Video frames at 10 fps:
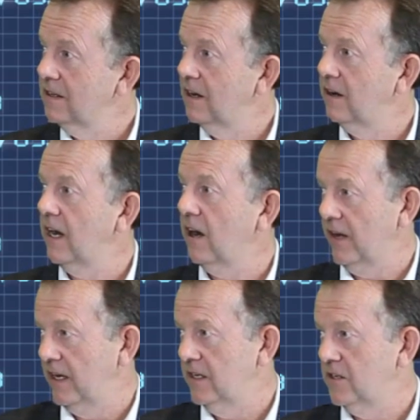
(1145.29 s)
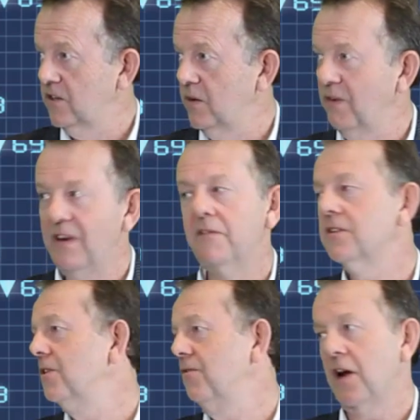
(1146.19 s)
Now, in our industry, we've never
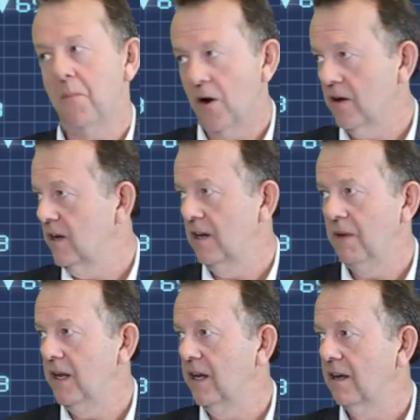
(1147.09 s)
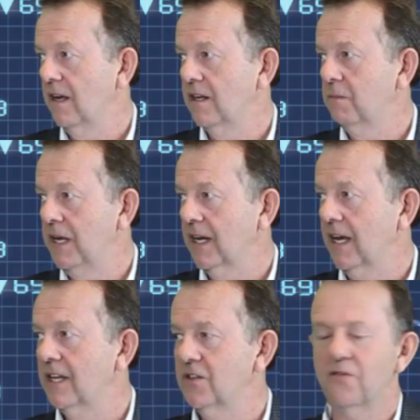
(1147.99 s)
served our market in media. It's been a
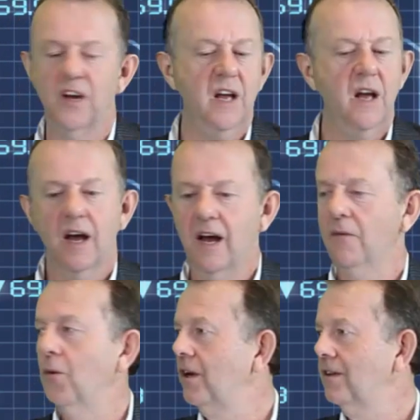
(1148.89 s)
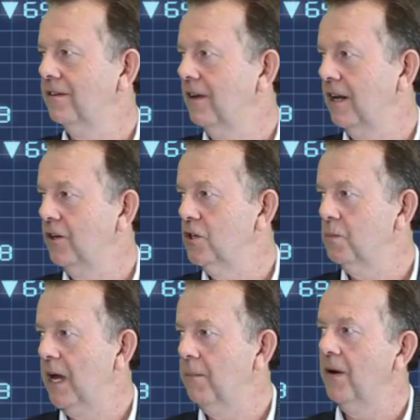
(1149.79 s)
case of, I worked at a
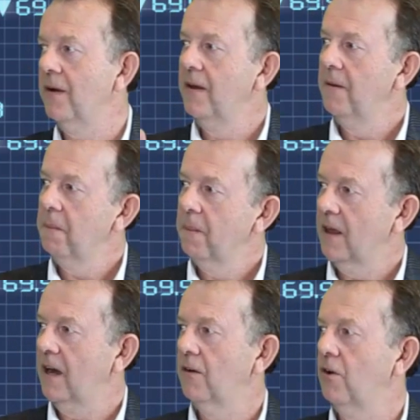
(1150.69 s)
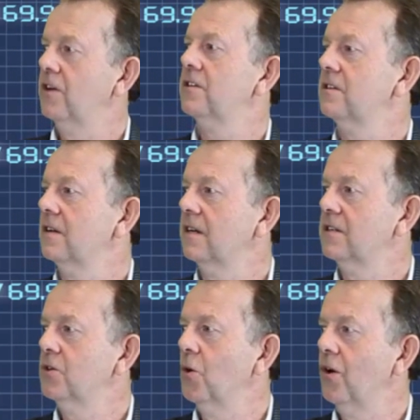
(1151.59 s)
newspaper, I wrote a
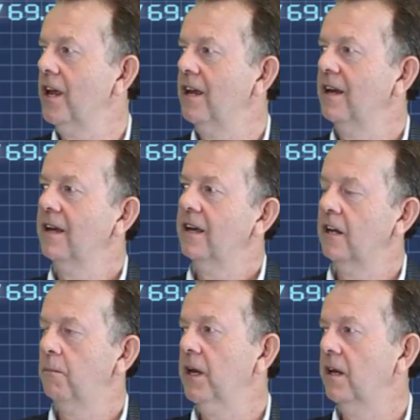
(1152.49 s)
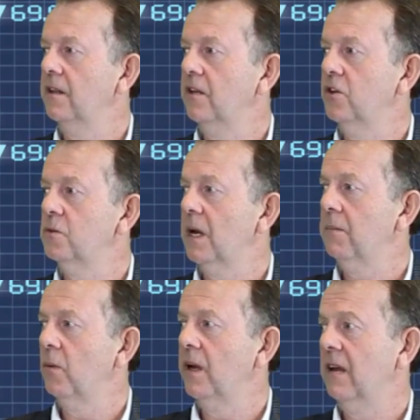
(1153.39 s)
story, it appeared in the
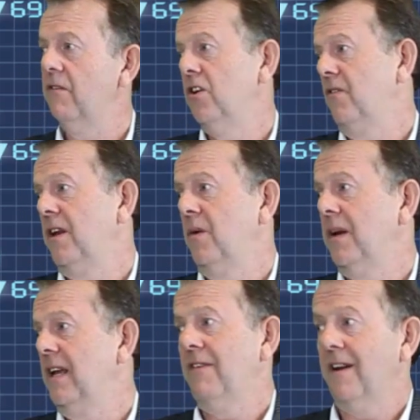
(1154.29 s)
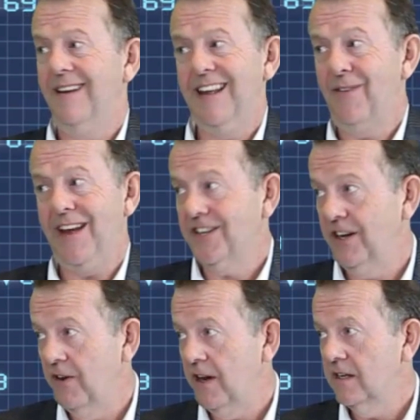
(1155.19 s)
newspaper, we never knew if anyone ever
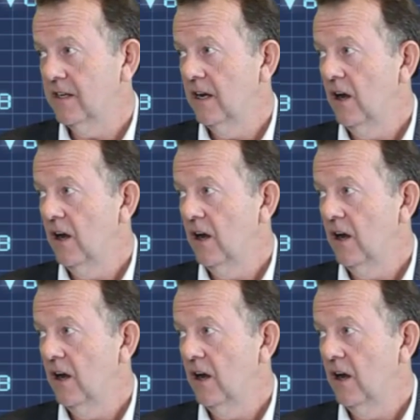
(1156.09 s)
actually read it.